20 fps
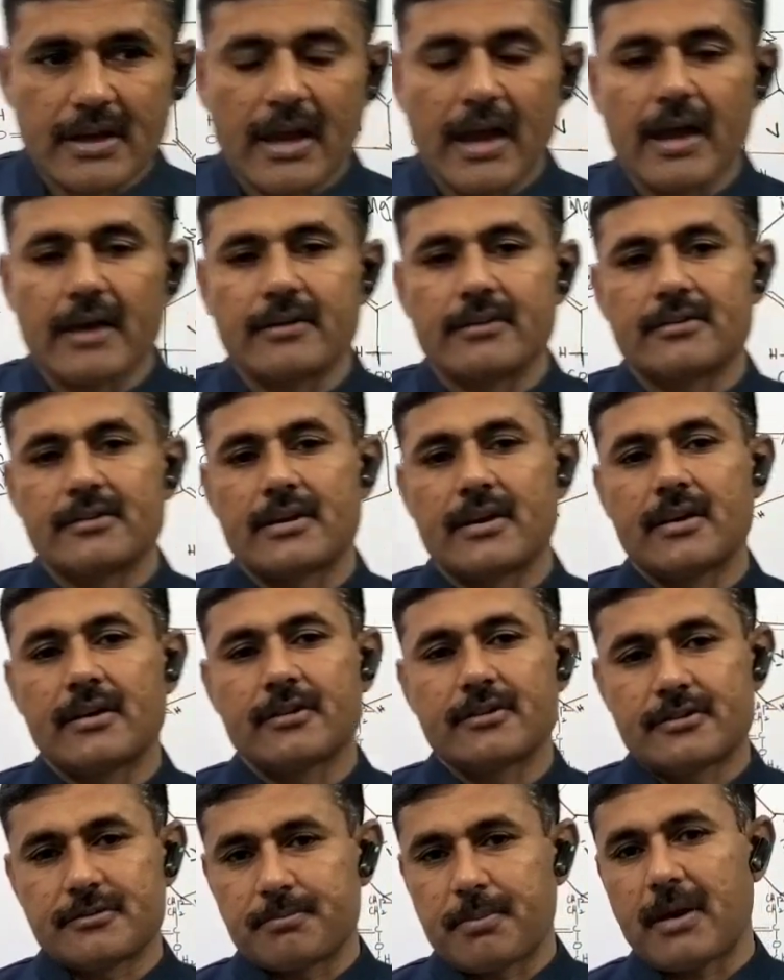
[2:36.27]
at a
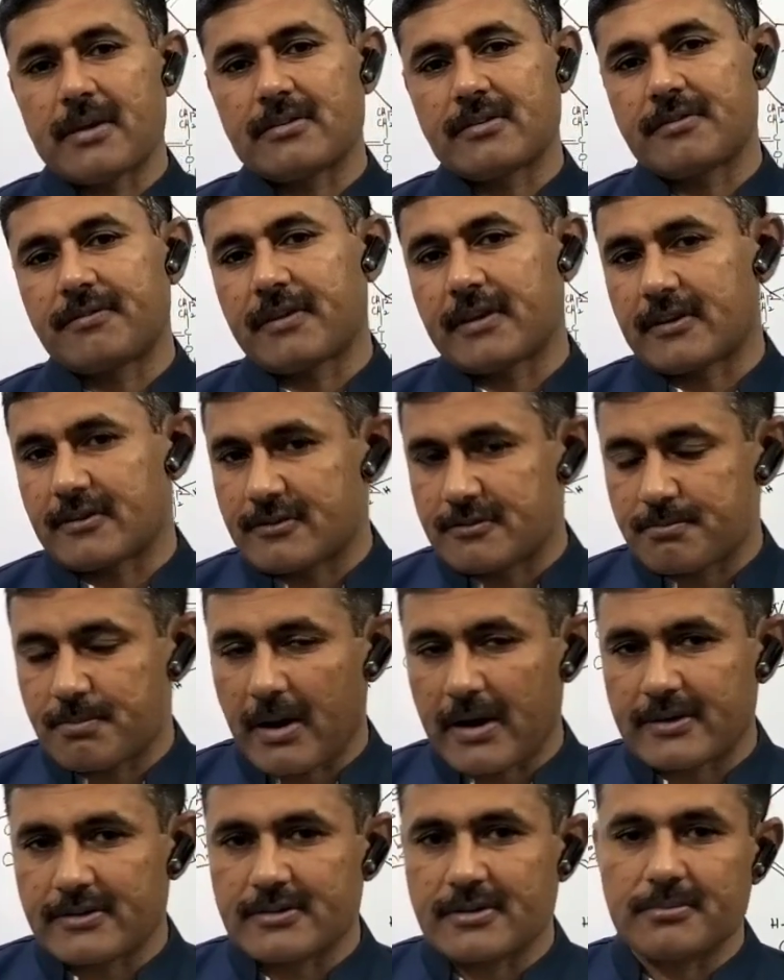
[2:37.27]
specific
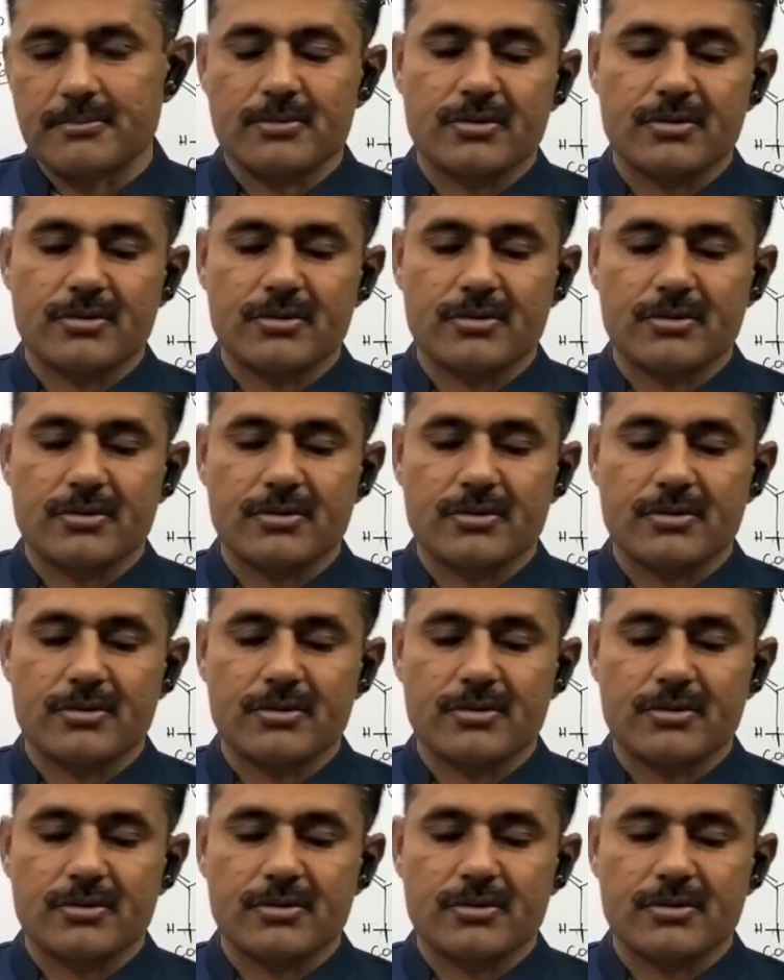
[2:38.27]
spectrum,